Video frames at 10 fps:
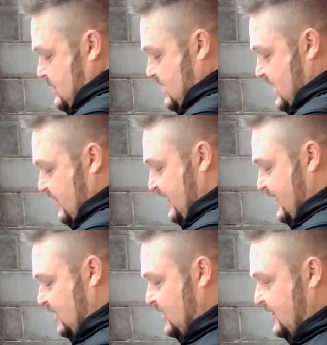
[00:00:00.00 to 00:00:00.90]
tearing
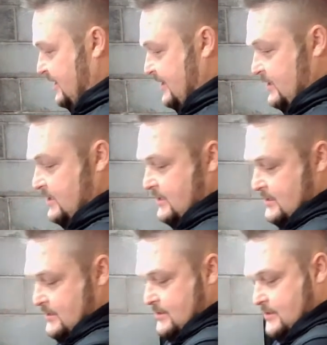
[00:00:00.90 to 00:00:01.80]
into
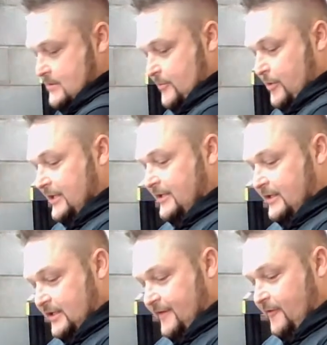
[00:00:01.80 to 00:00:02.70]
replacing
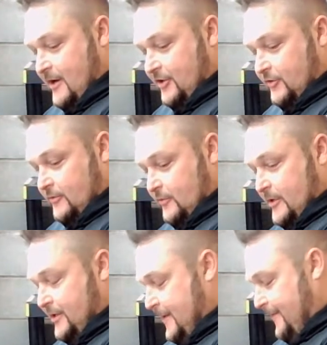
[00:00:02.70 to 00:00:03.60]
the differential
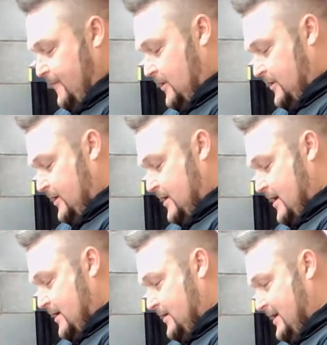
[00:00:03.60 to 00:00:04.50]
rear diff on
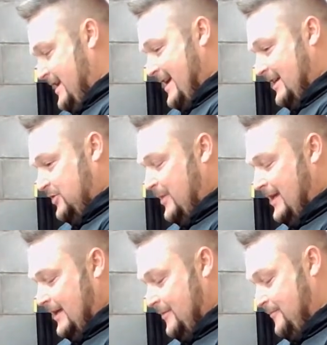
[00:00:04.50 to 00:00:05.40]
the
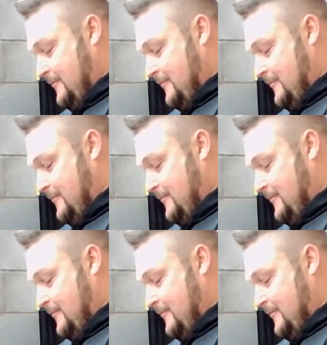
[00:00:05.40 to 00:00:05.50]
EXB.